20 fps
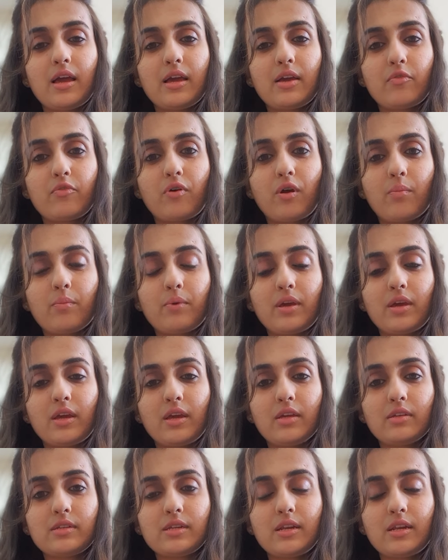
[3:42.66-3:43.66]
from
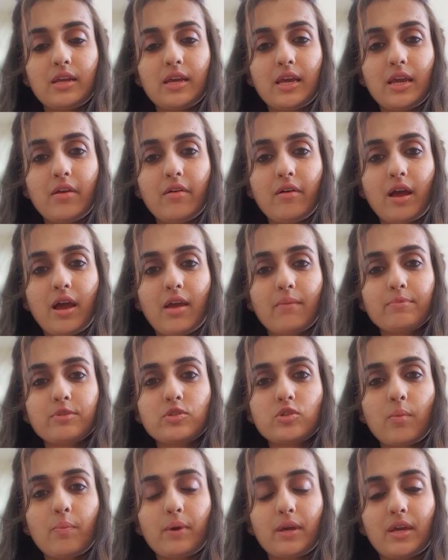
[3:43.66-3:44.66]
till here I am
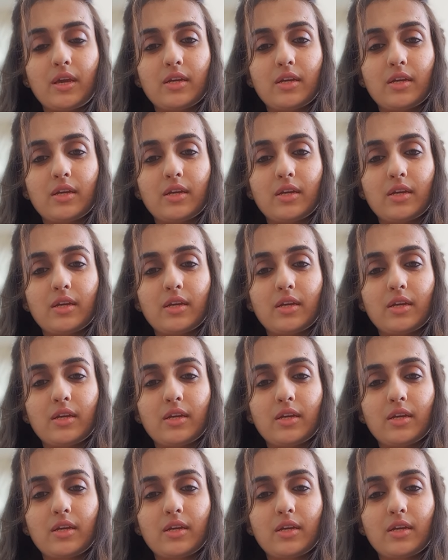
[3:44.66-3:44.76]
stopping